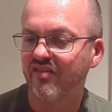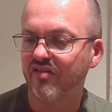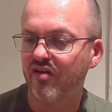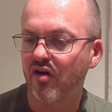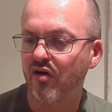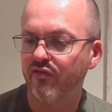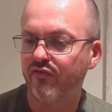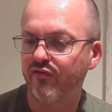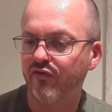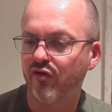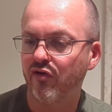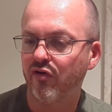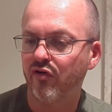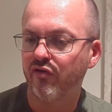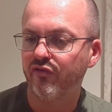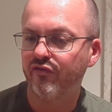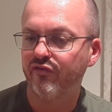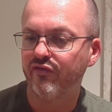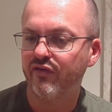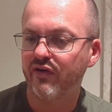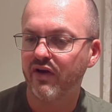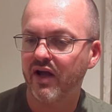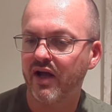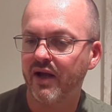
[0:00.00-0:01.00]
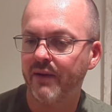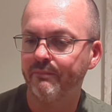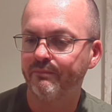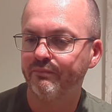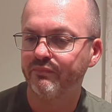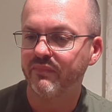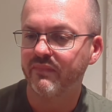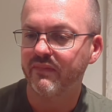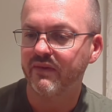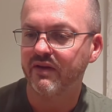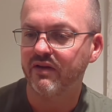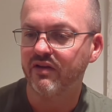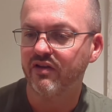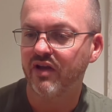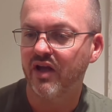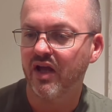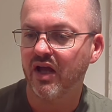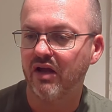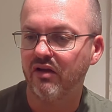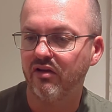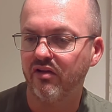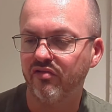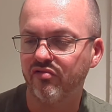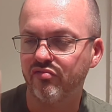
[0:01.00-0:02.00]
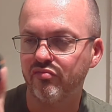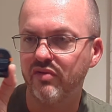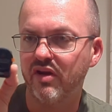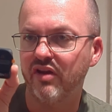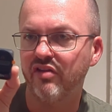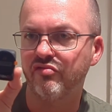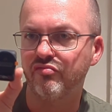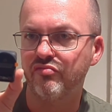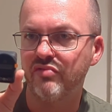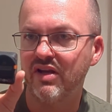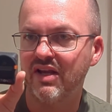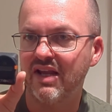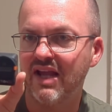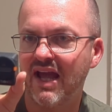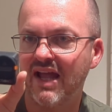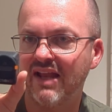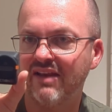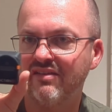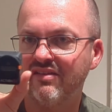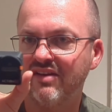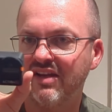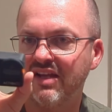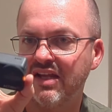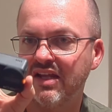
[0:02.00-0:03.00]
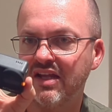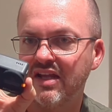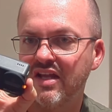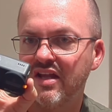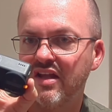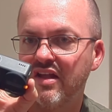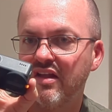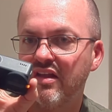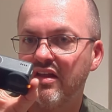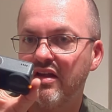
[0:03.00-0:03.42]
so forth, is really handy.